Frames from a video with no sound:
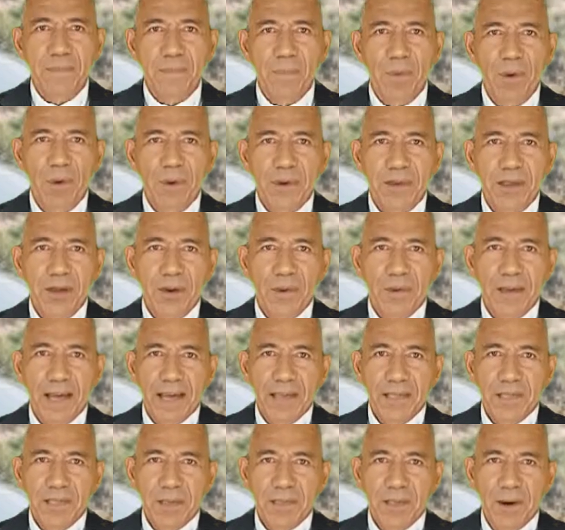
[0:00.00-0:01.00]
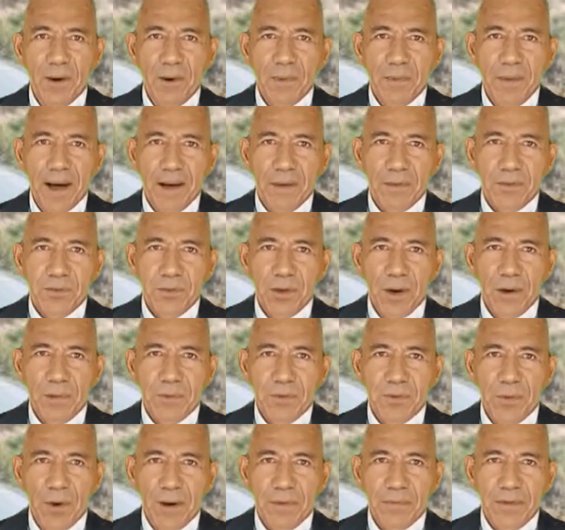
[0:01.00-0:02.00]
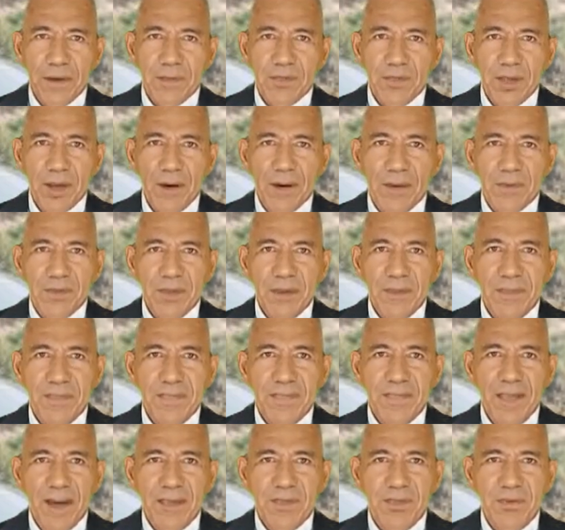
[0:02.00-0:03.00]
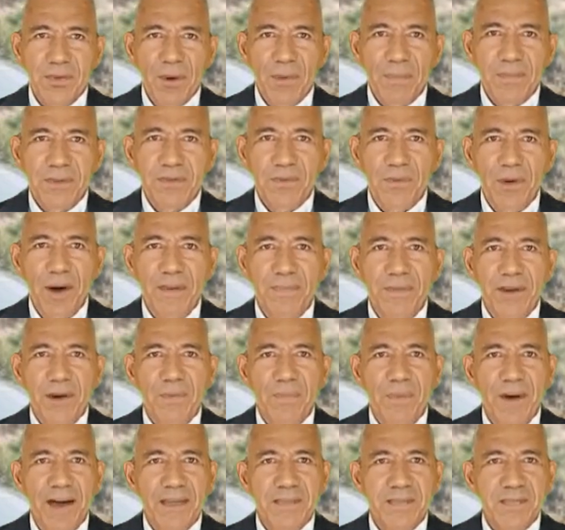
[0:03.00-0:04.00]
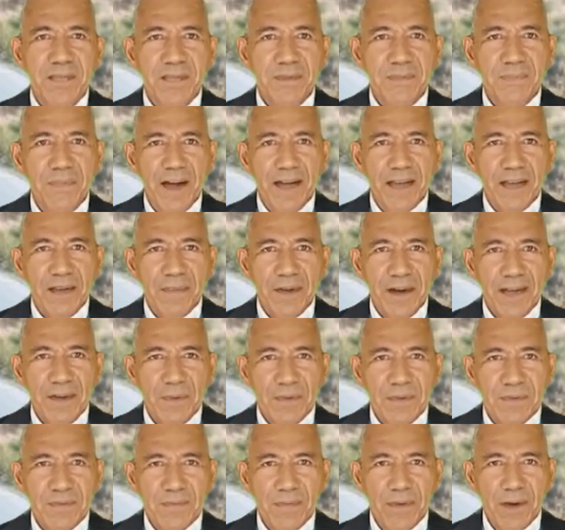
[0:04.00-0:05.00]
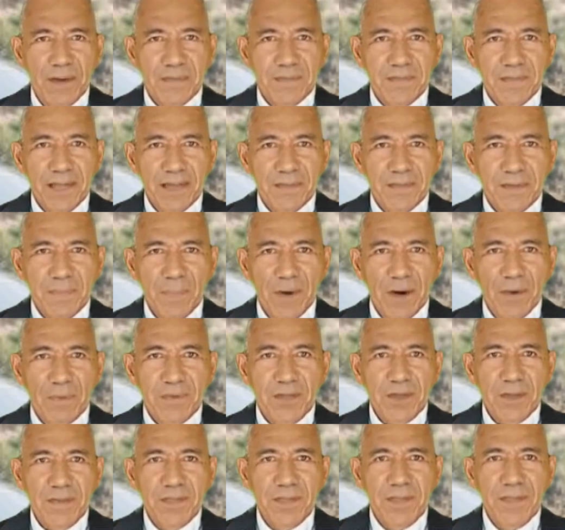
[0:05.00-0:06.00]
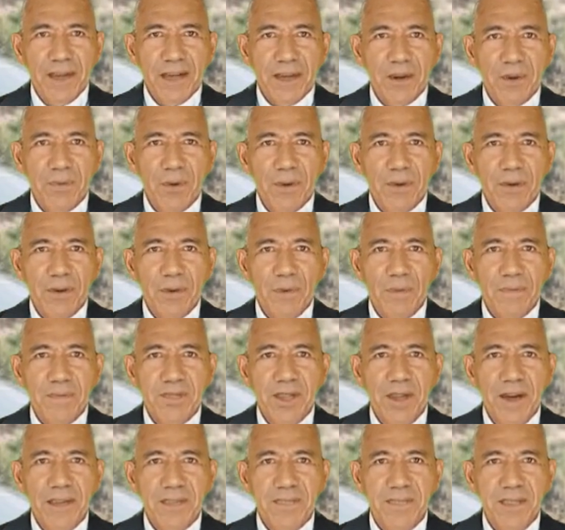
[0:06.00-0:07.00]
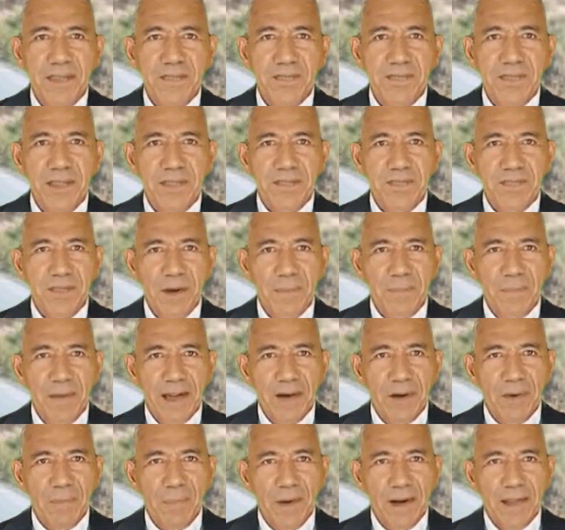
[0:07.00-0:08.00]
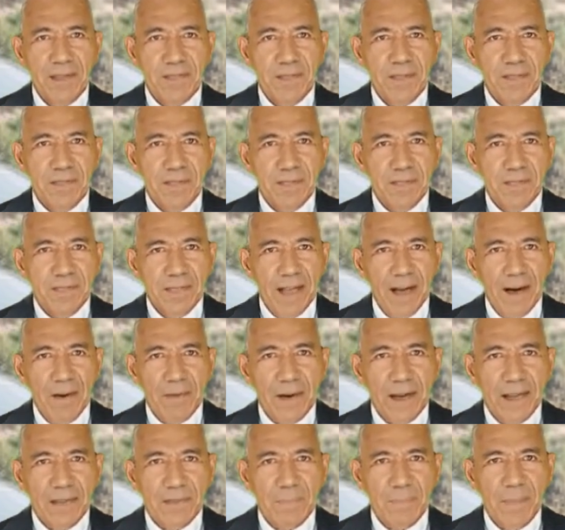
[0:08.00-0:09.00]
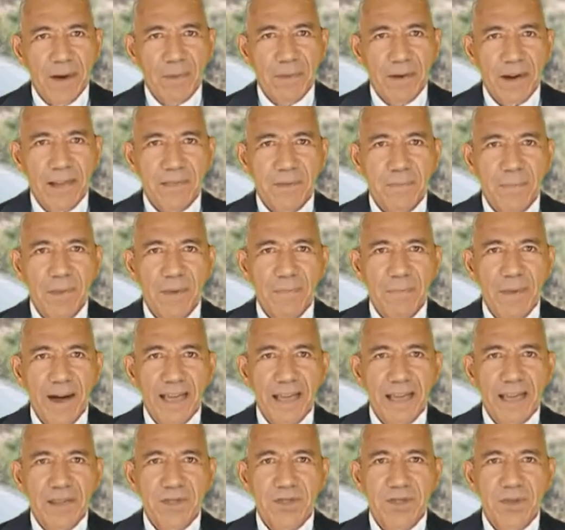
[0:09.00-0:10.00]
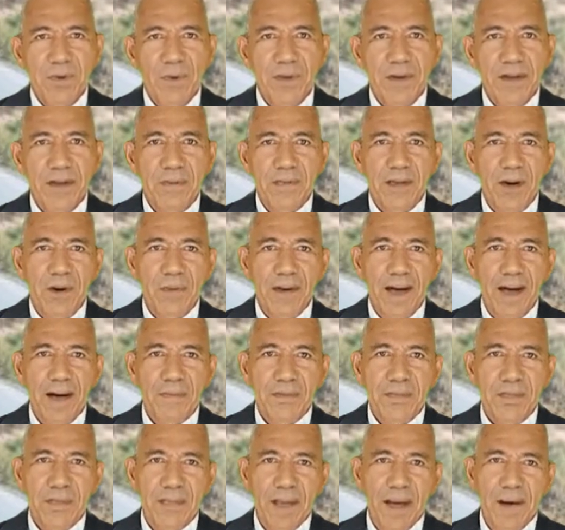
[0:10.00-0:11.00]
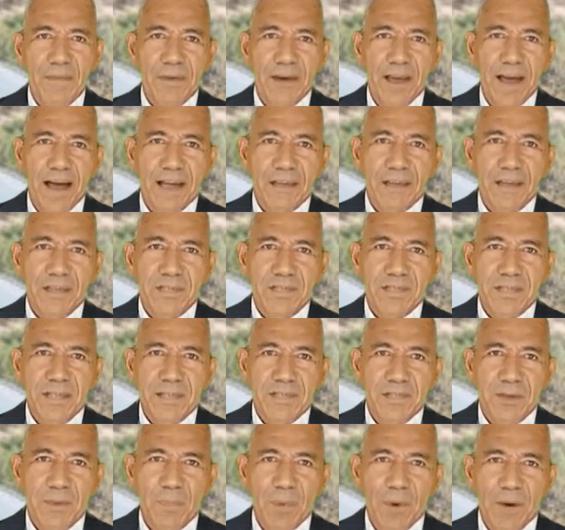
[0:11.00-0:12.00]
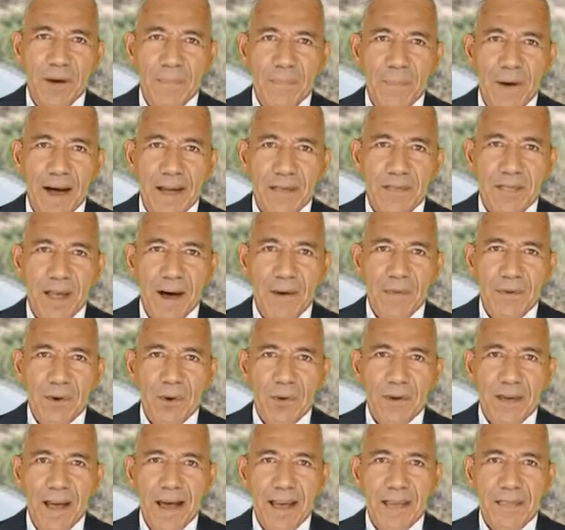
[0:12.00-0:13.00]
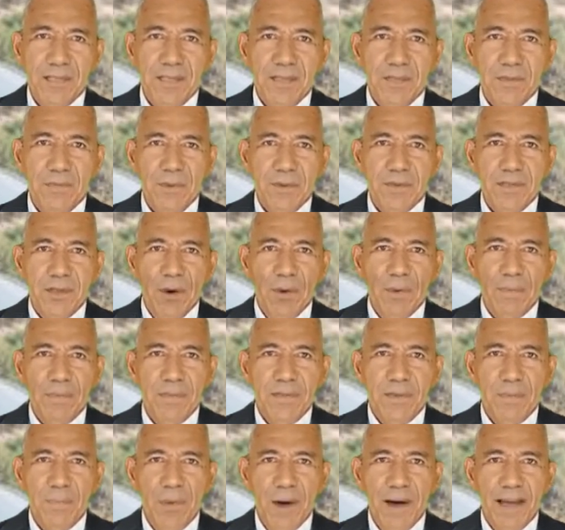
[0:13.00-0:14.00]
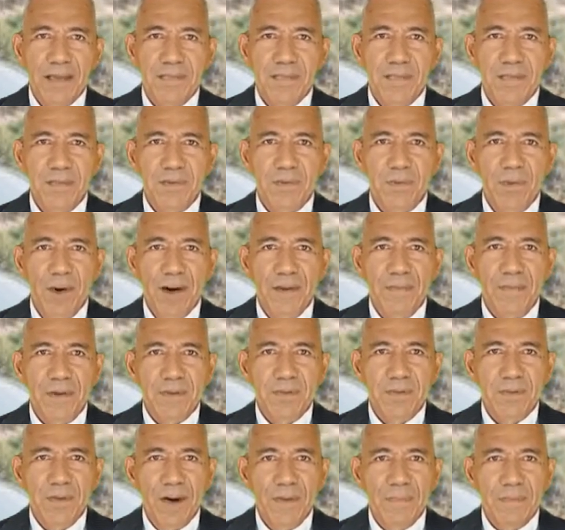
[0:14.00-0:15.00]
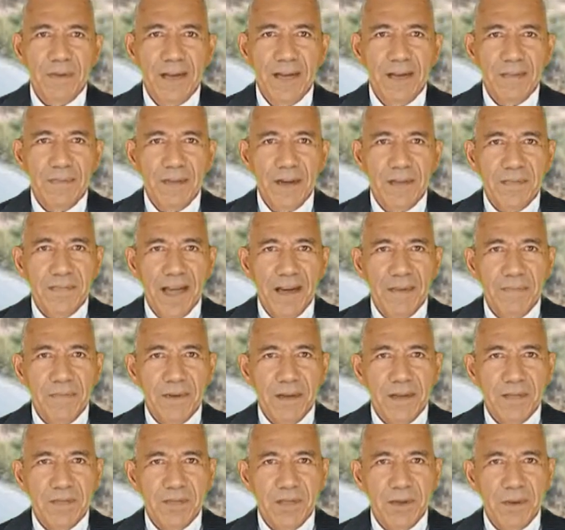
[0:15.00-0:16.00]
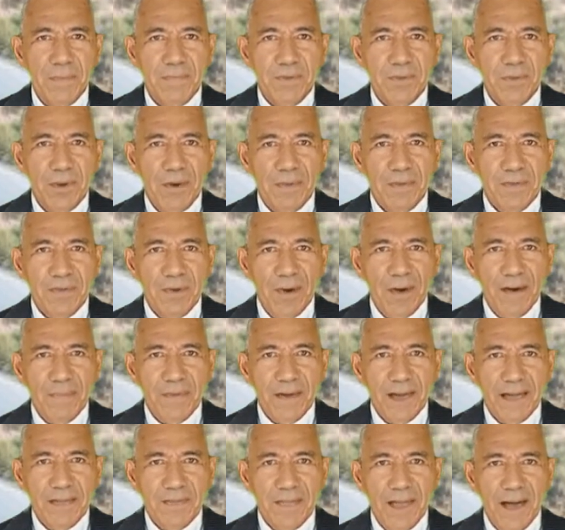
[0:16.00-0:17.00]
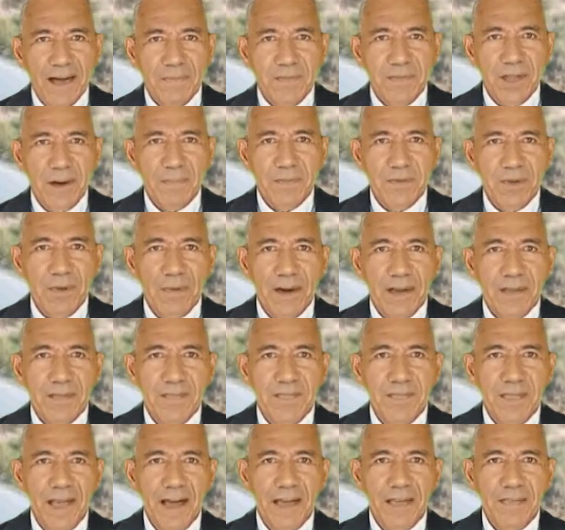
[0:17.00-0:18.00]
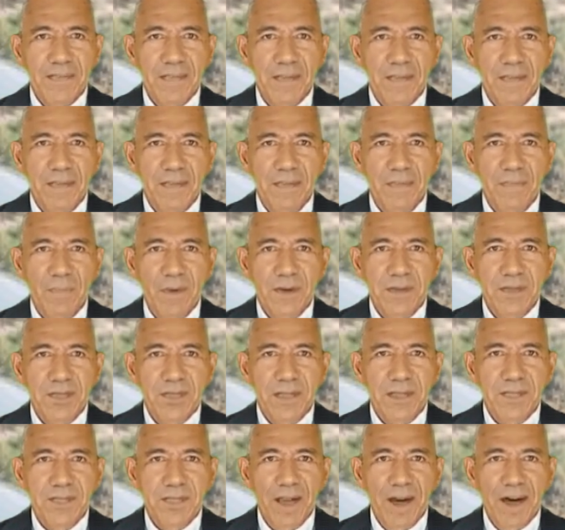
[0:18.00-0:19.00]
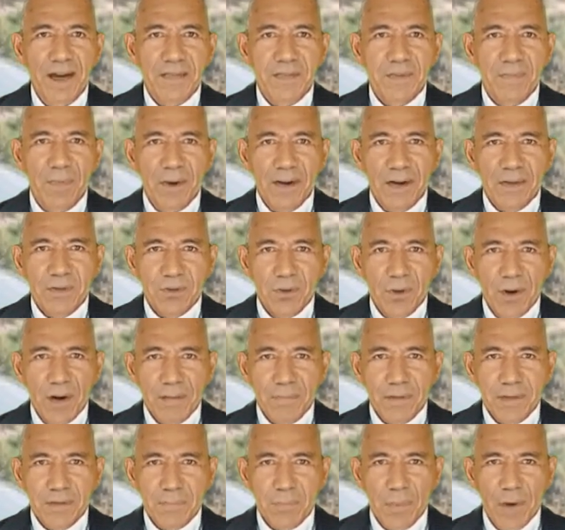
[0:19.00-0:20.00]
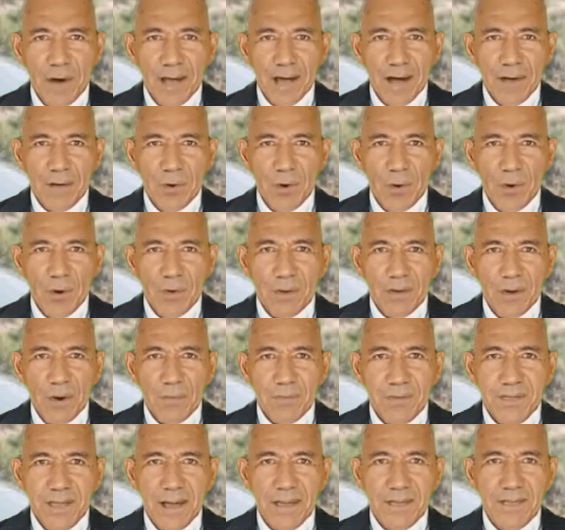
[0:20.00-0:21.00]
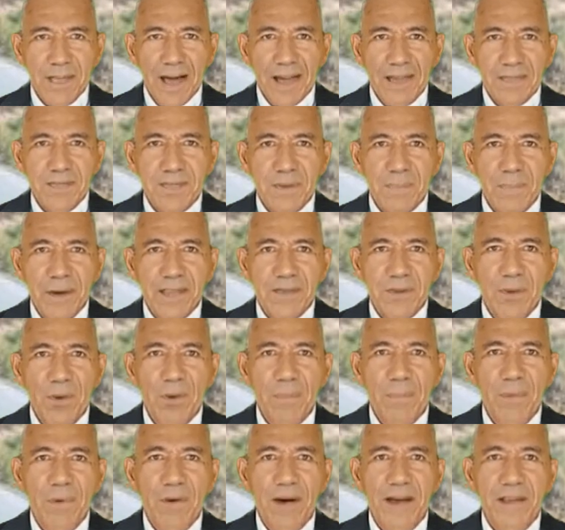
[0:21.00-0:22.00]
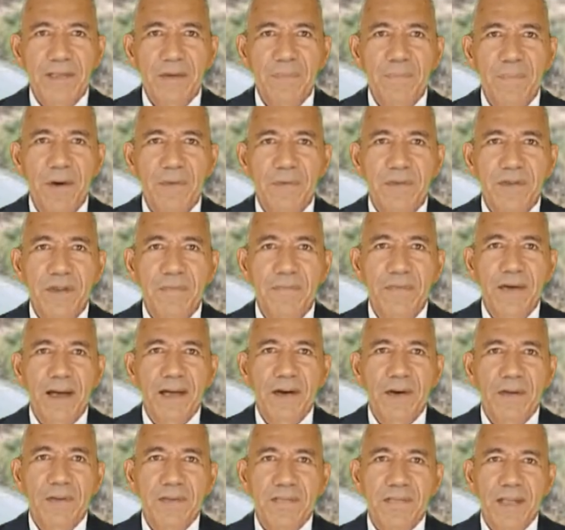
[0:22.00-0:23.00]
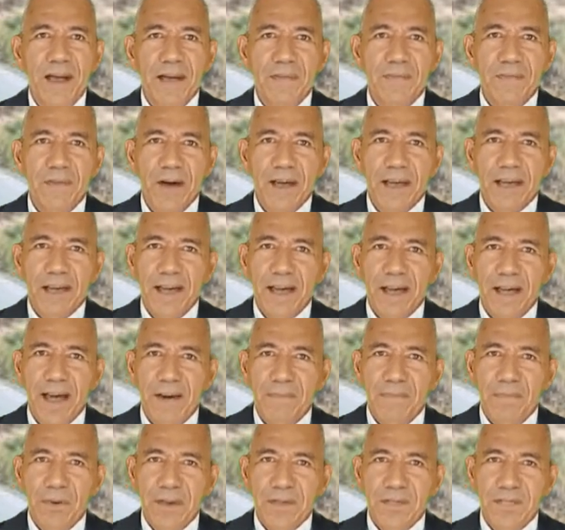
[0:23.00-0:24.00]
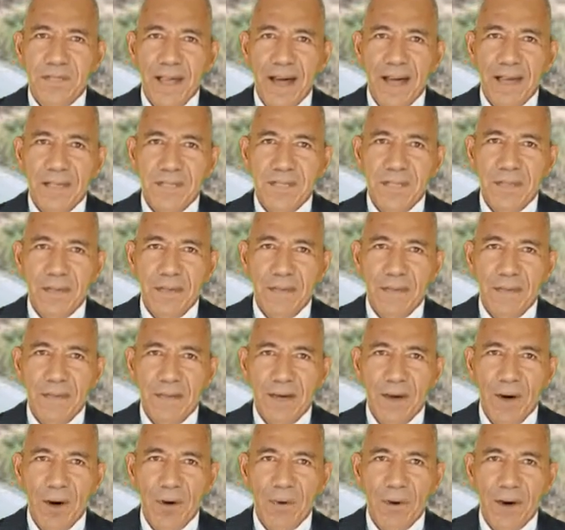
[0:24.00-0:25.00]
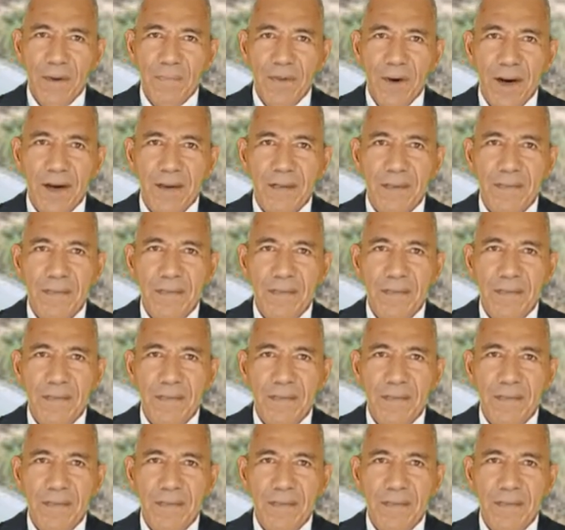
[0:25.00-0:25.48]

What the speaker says: What you need to know about drunk driving charges. A drunk driving arrest is many people's first exposure to the criminal justice system. An arrest is a scary experience, but making sure you know how to navigate the system will impact how your case is resolved. When is a driver drunk? The definition of drunk driving is left up to each state, which decides what a driver's blood alcohol content has to be to operate a motor vehicle safely. In every state, however,